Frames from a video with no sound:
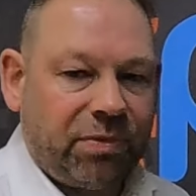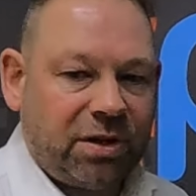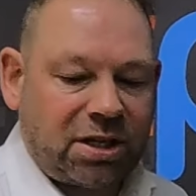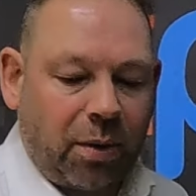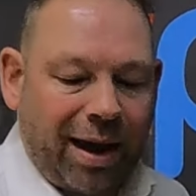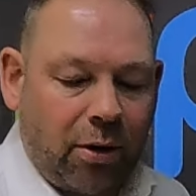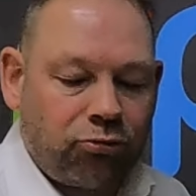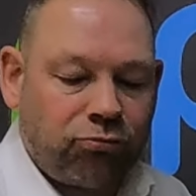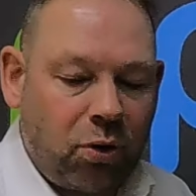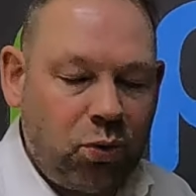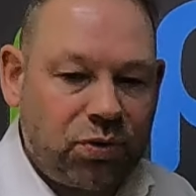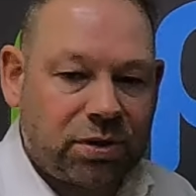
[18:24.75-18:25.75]
So our
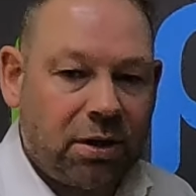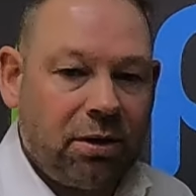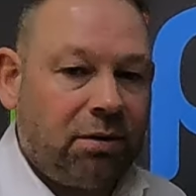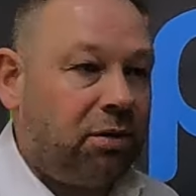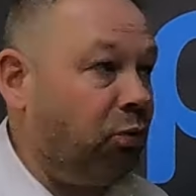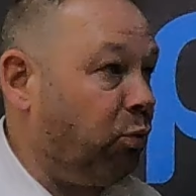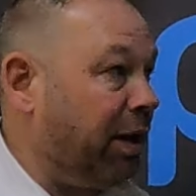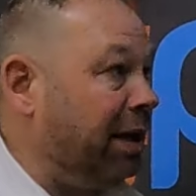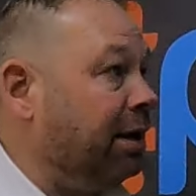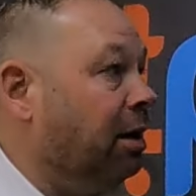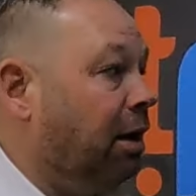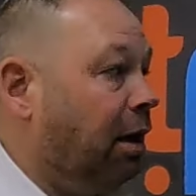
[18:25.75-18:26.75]
route that
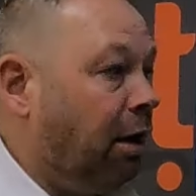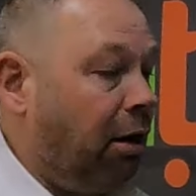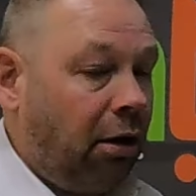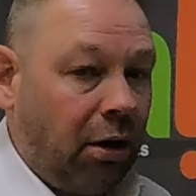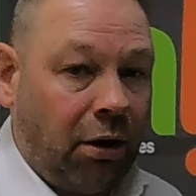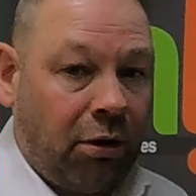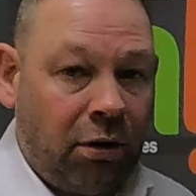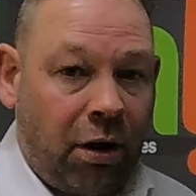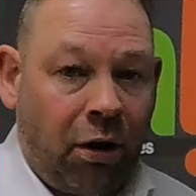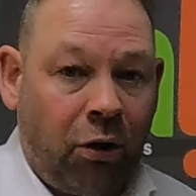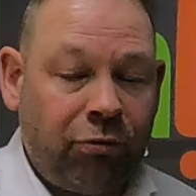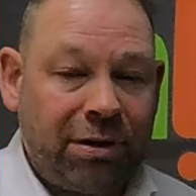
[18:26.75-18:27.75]
we
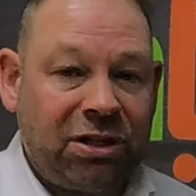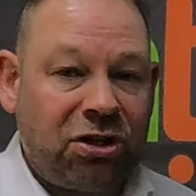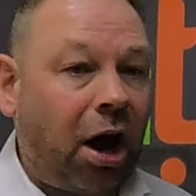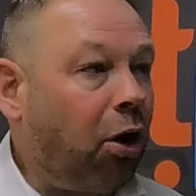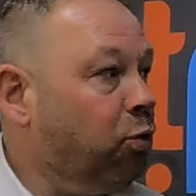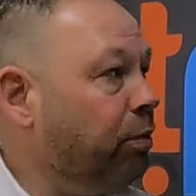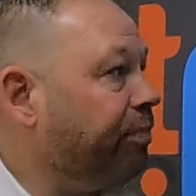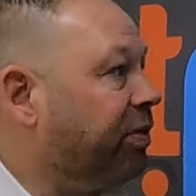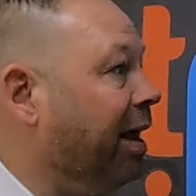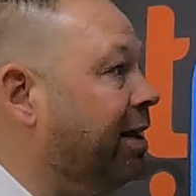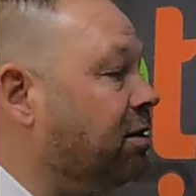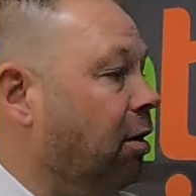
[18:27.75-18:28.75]
already know
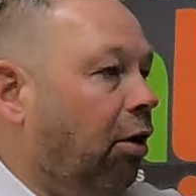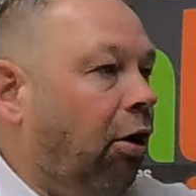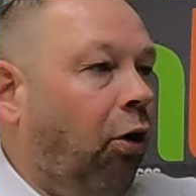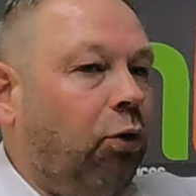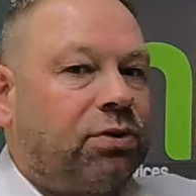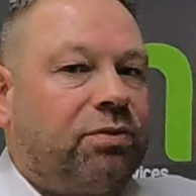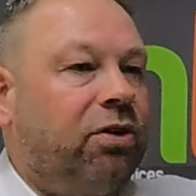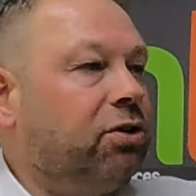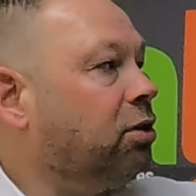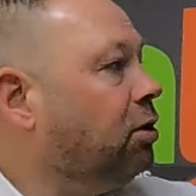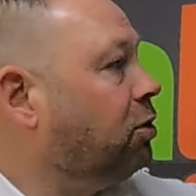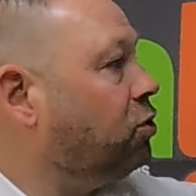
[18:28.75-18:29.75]
is
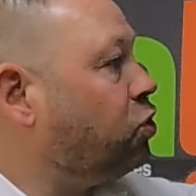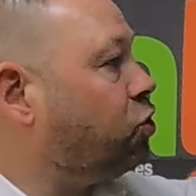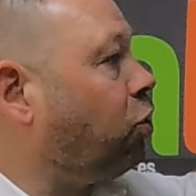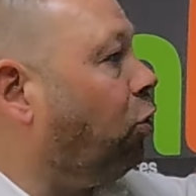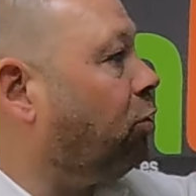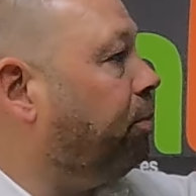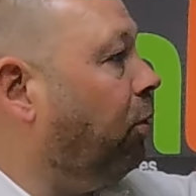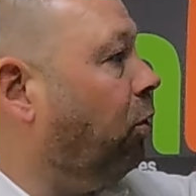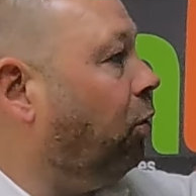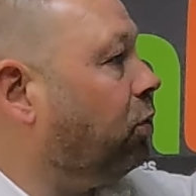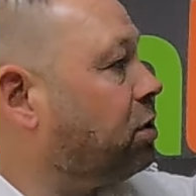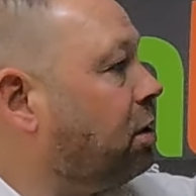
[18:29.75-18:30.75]
Oxford,
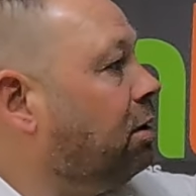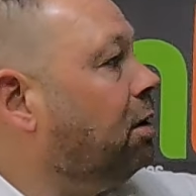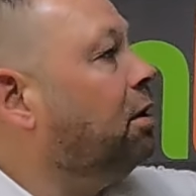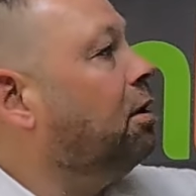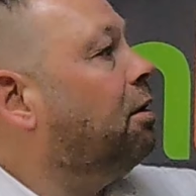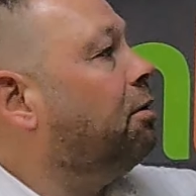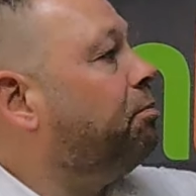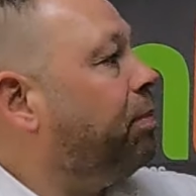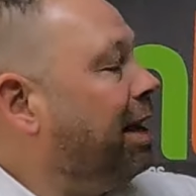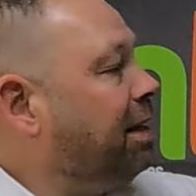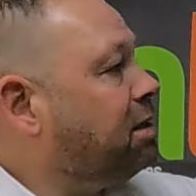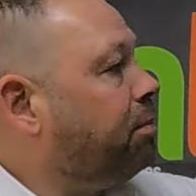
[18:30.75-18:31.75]
Stockport,
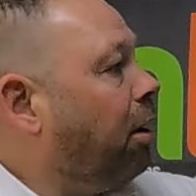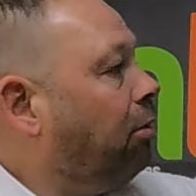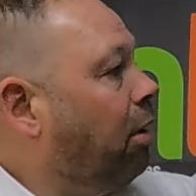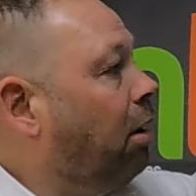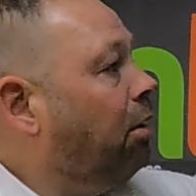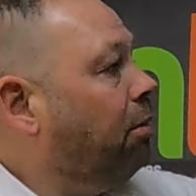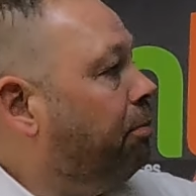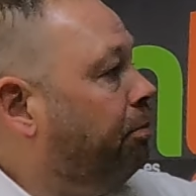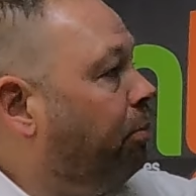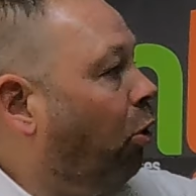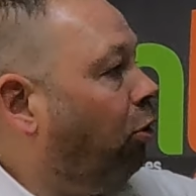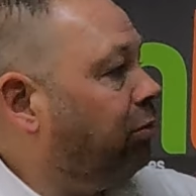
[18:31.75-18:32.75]
Peterborough,
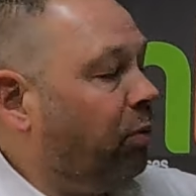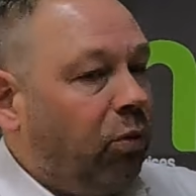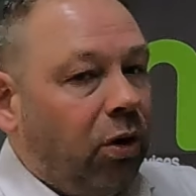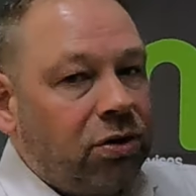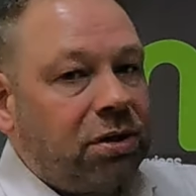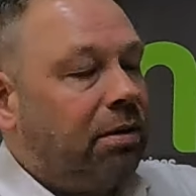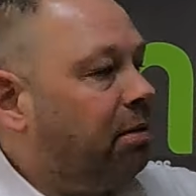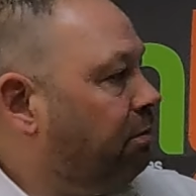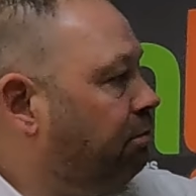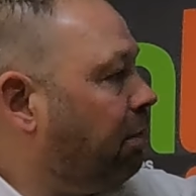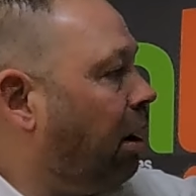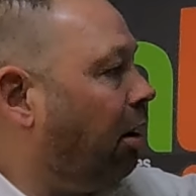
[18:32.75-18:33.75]
Borehamwood,
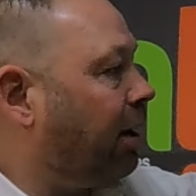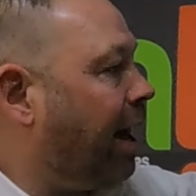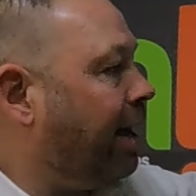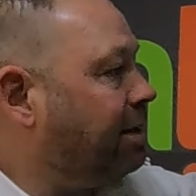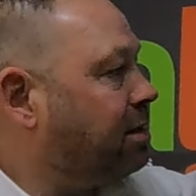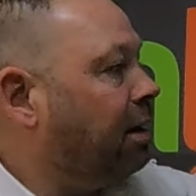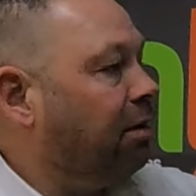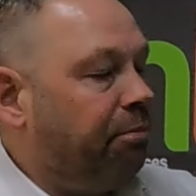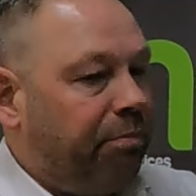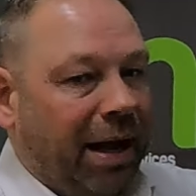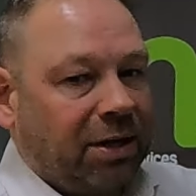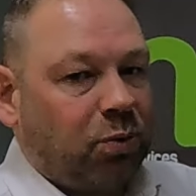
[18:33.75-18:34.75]
Margate,
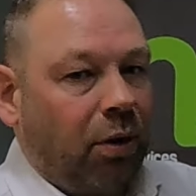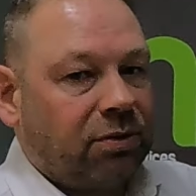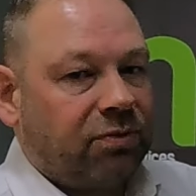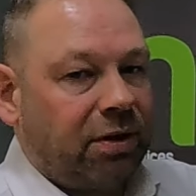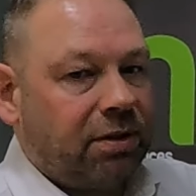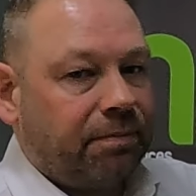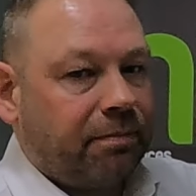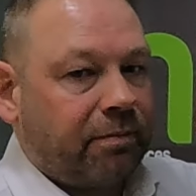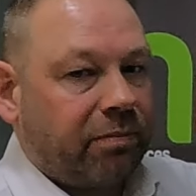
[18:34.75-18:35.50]
back to Oxford.